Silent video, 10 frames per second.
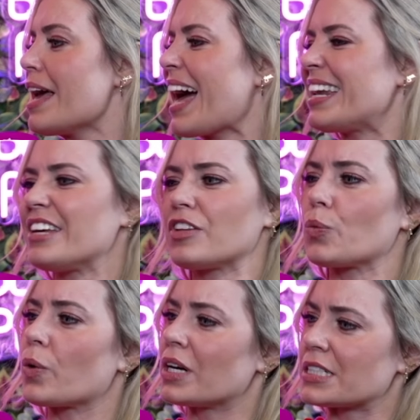and even the
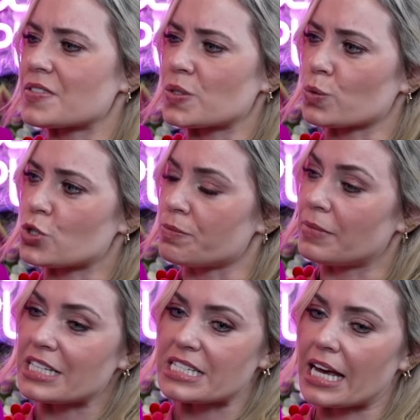world of social
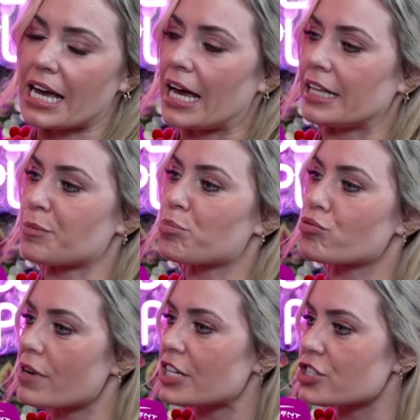media and the
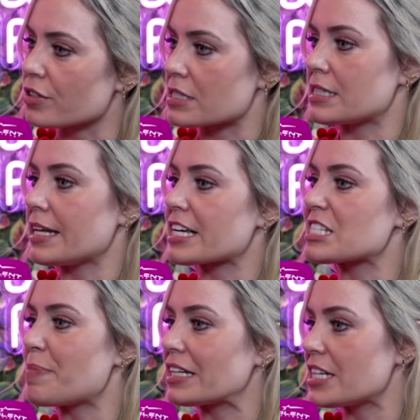pressures and the
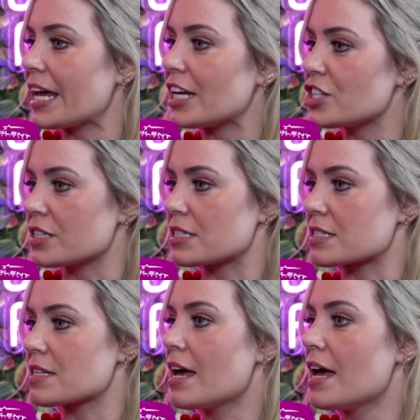
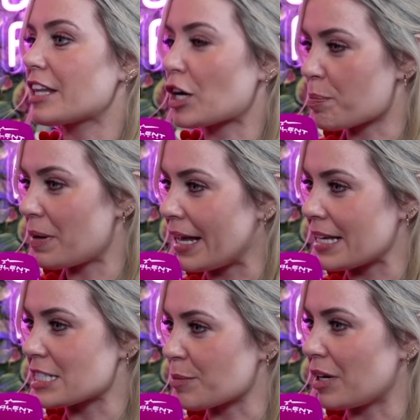expectations that are
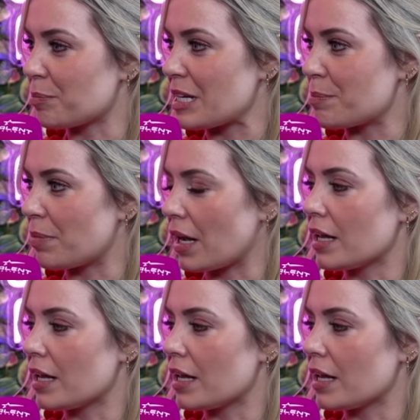placed upon people,